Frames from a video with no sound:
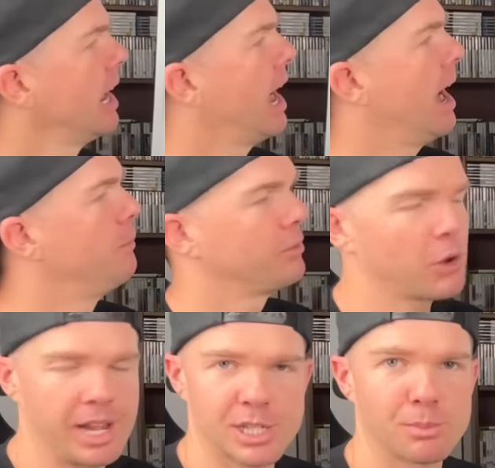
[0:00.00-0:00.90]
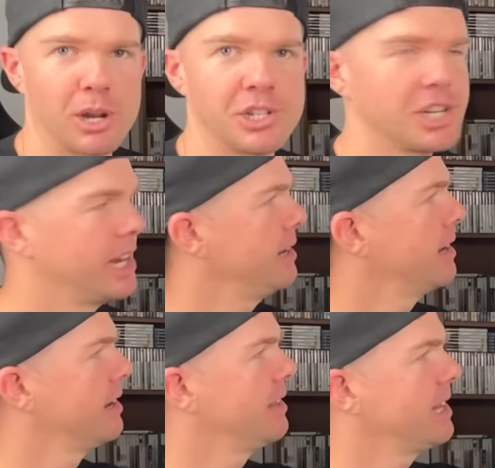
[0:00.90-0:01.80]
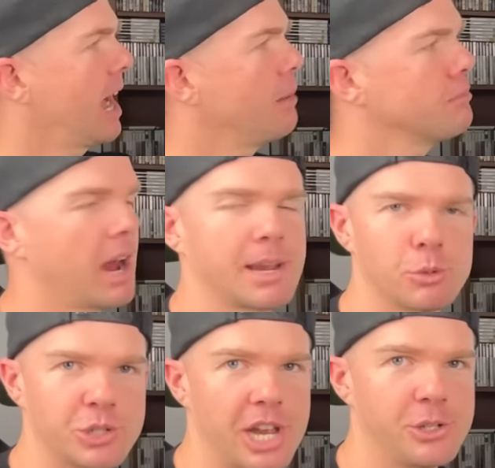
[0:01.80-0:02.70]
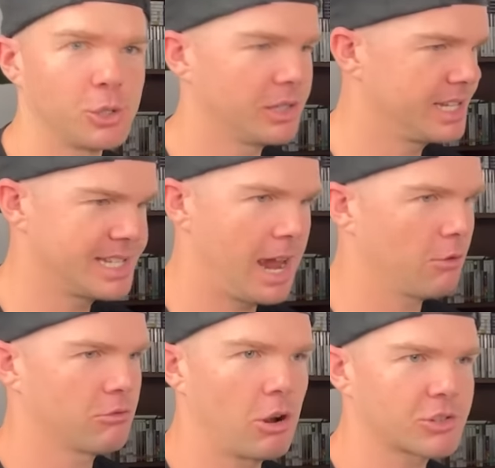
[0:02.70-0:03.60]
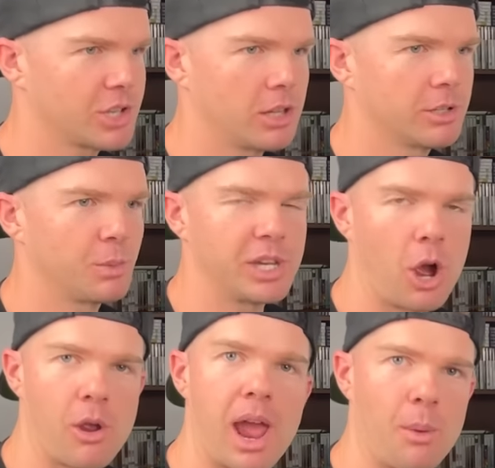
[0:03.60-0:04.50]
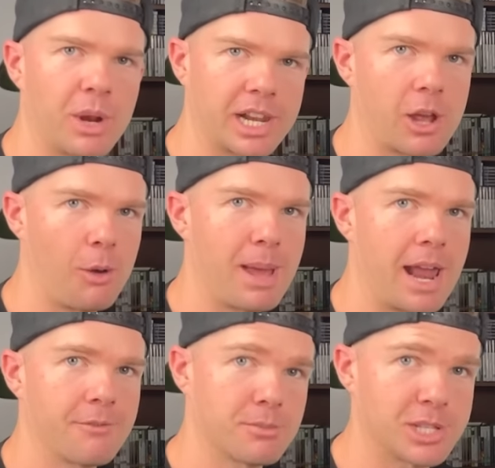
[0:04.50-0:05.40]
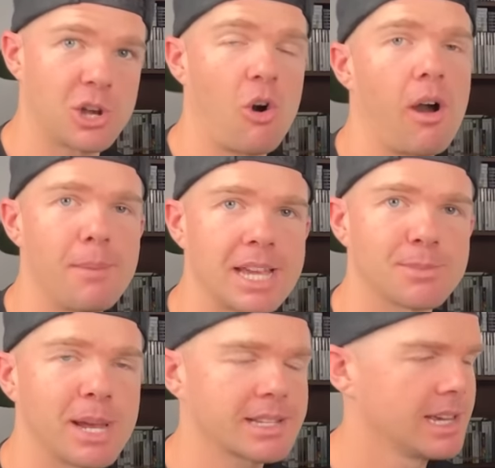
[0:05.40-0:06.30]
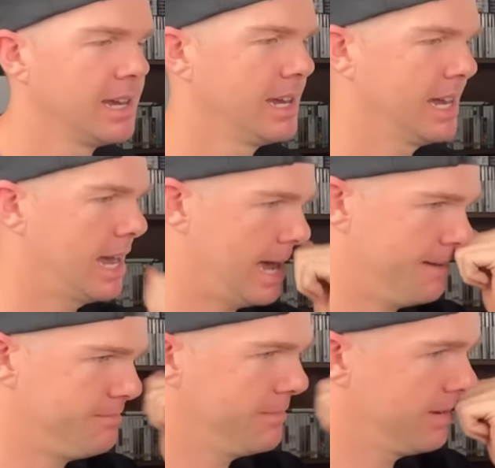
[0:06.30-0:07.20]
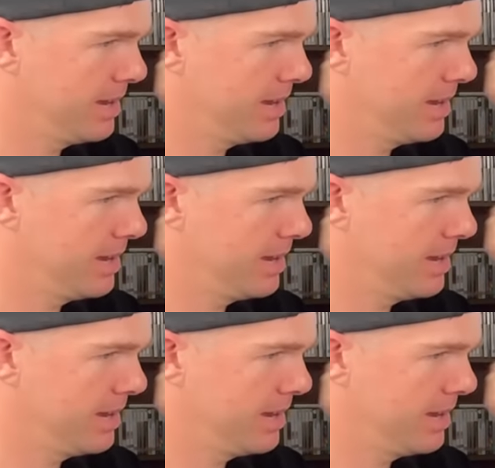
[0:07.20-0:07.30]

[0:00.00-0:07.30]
We've got our spreadsheet. The unbreakable schedule is now rock solid. We know how we're going to go about it from a time aspect. The